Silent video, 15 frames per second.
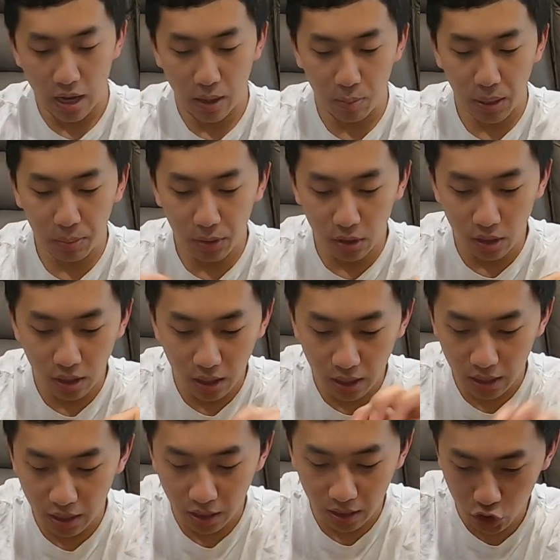People
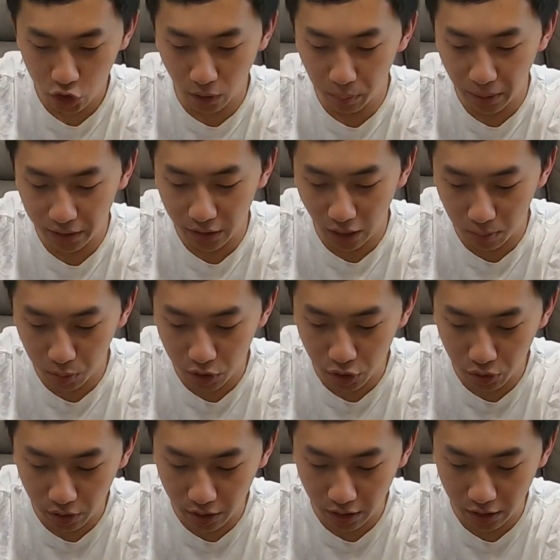jump at the
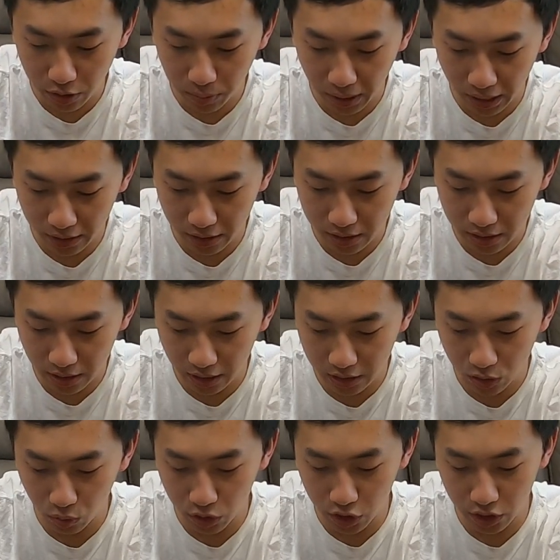opportunity to buy these
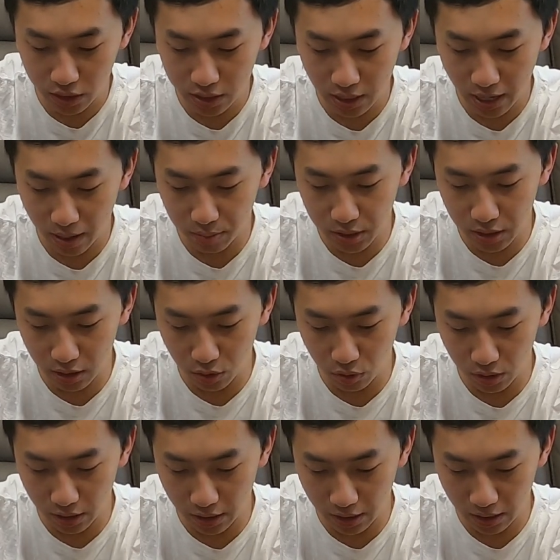things, which is
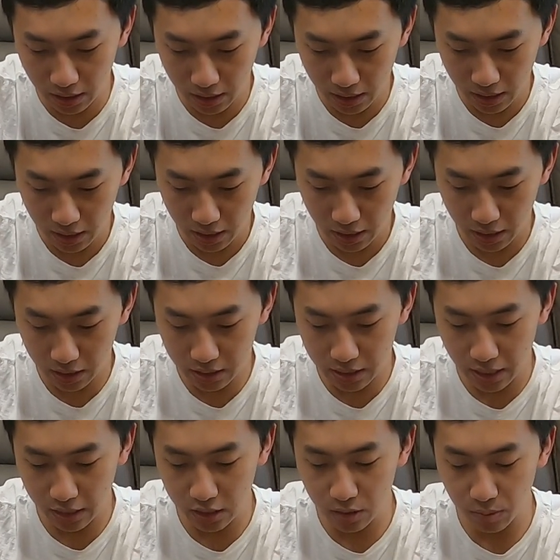absolutely
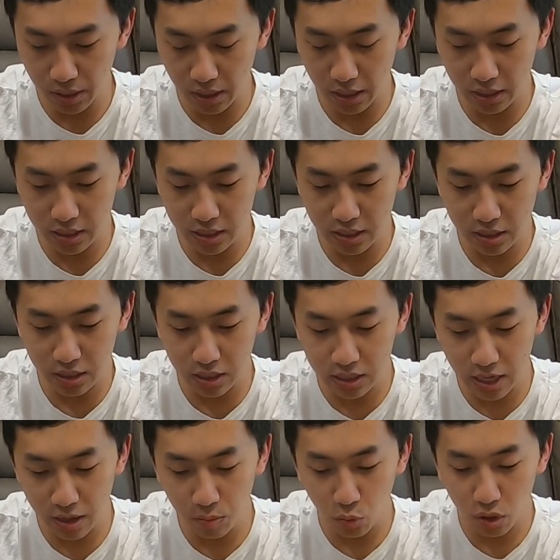insane to me. It's the
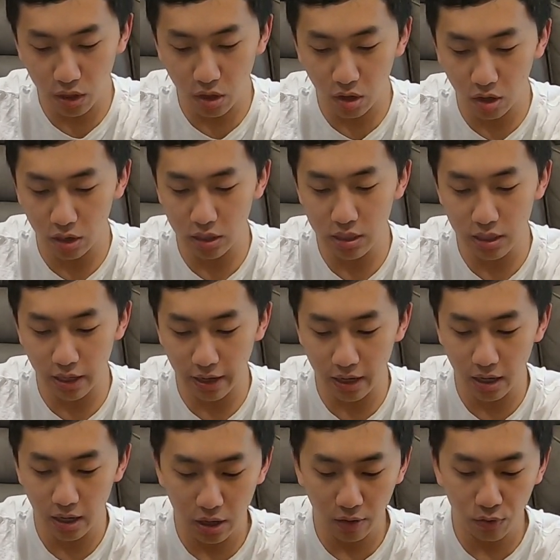same with cars. Like,
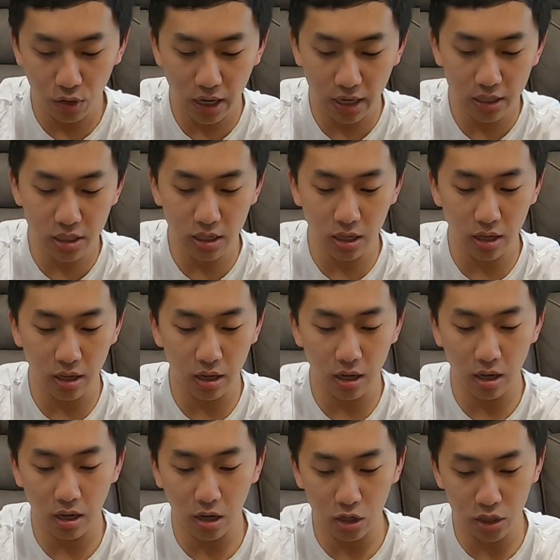if you guys
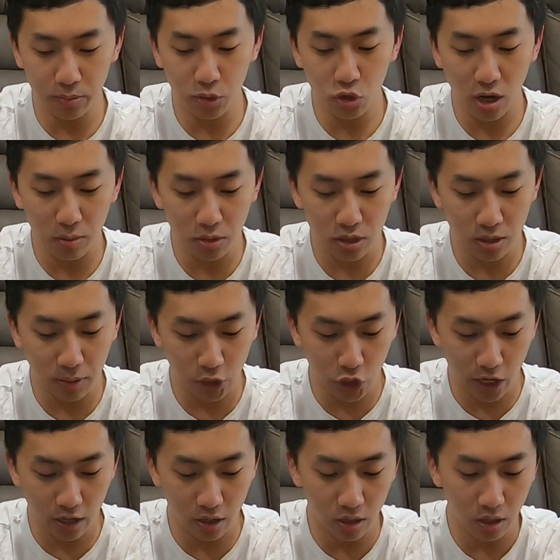are subscribers to my
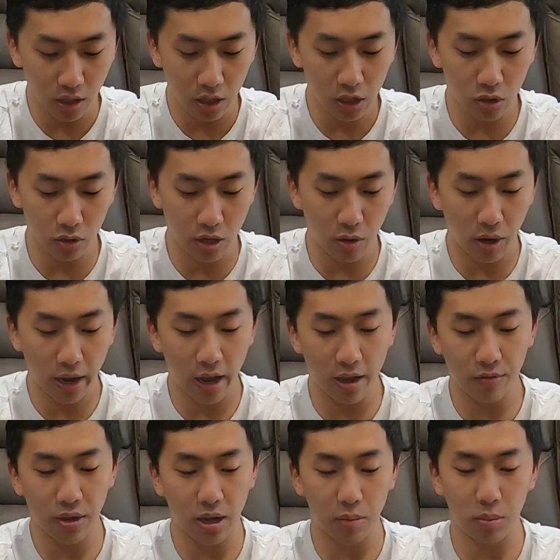channel, you'll know I
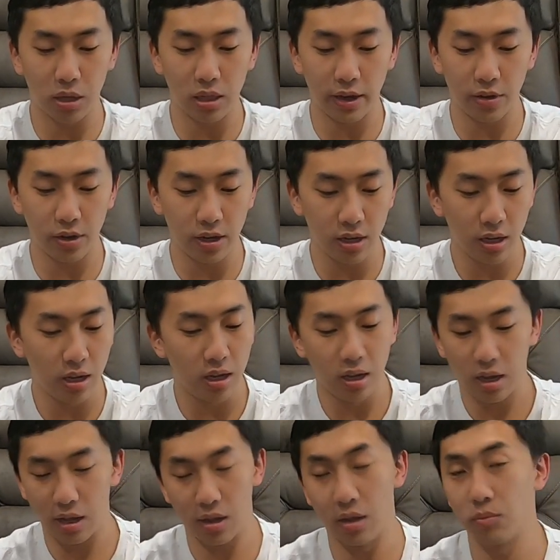have a McLaren.
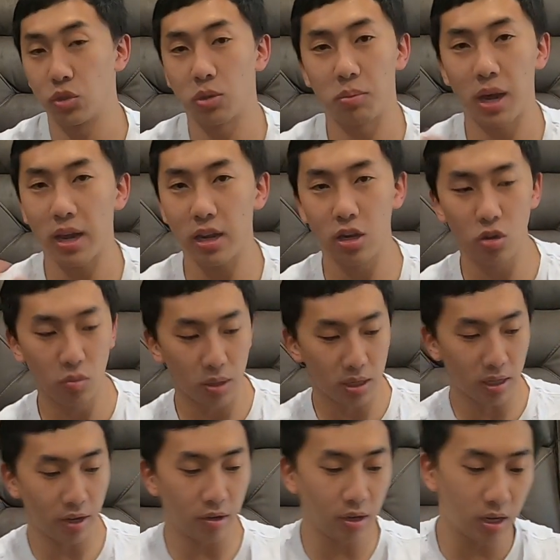To buy a new
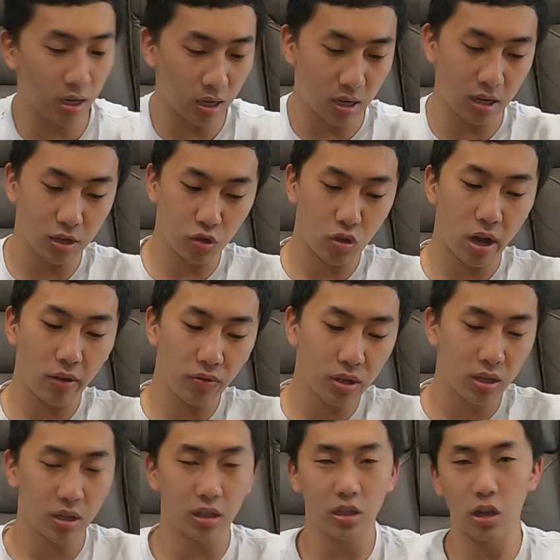McLaren, you have
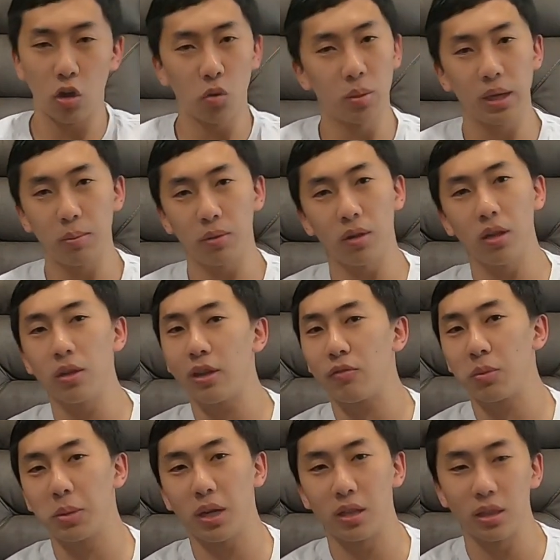to know people, you have
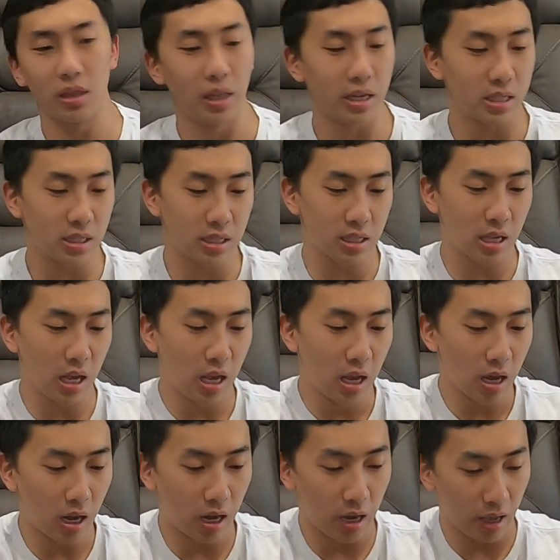to be on lists,
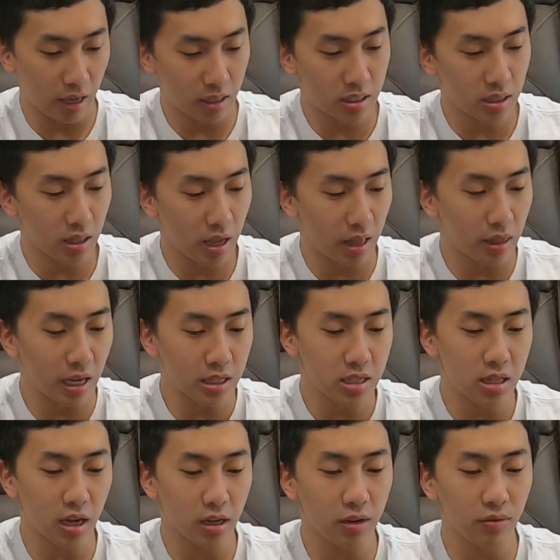and that's
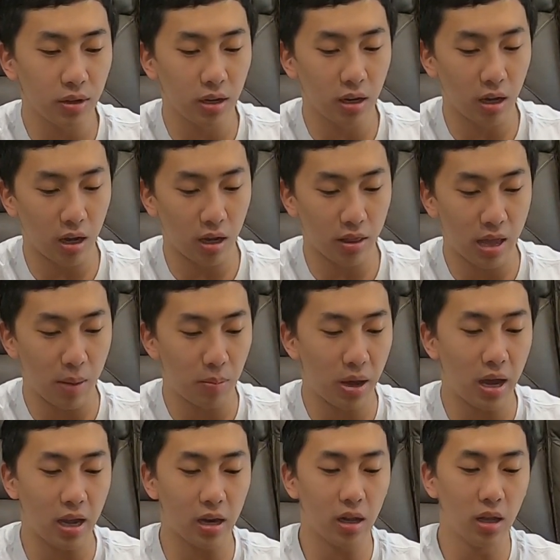not even that
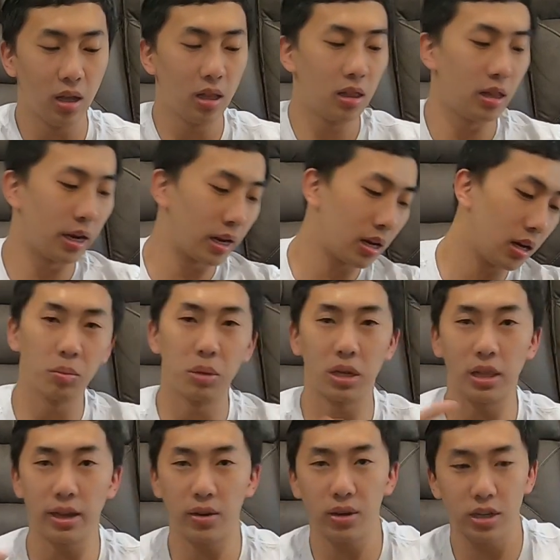bad. Like,
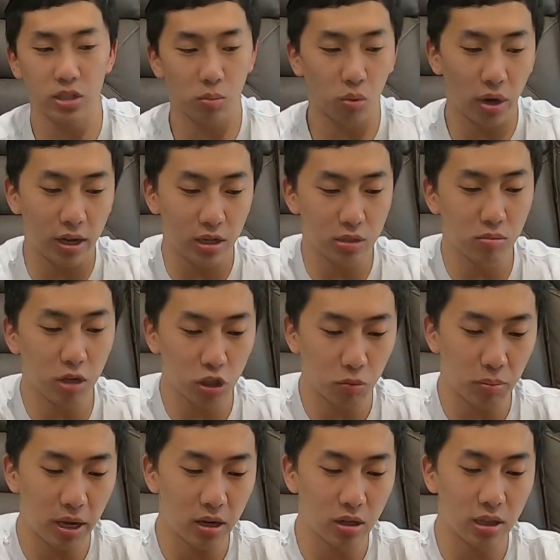McLaren as a brand is much
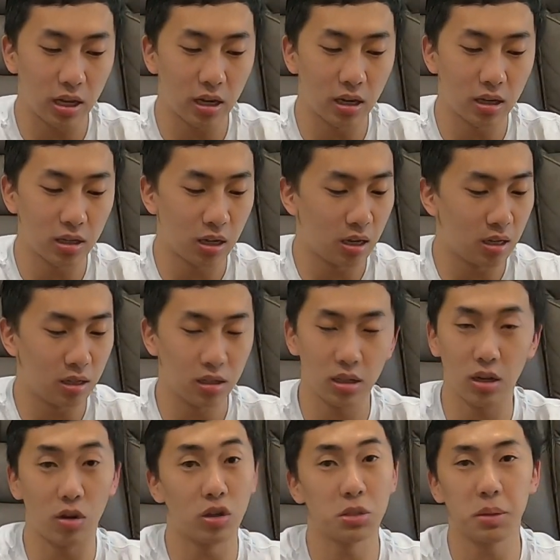better than,
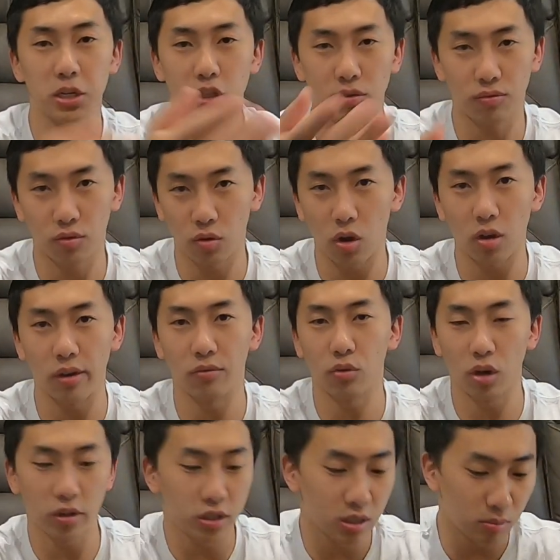especially Ferrari.
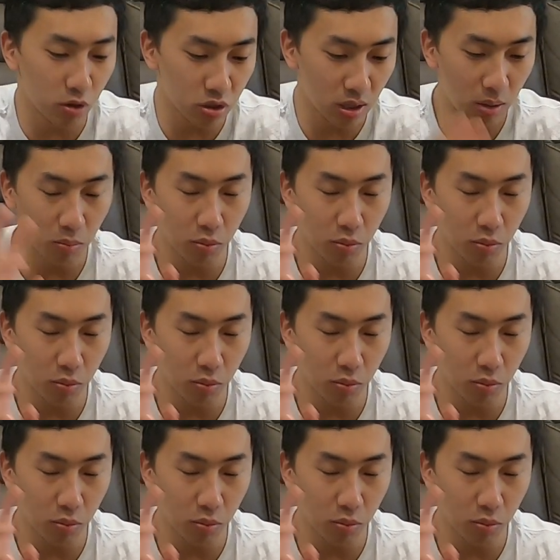Ferrari is the most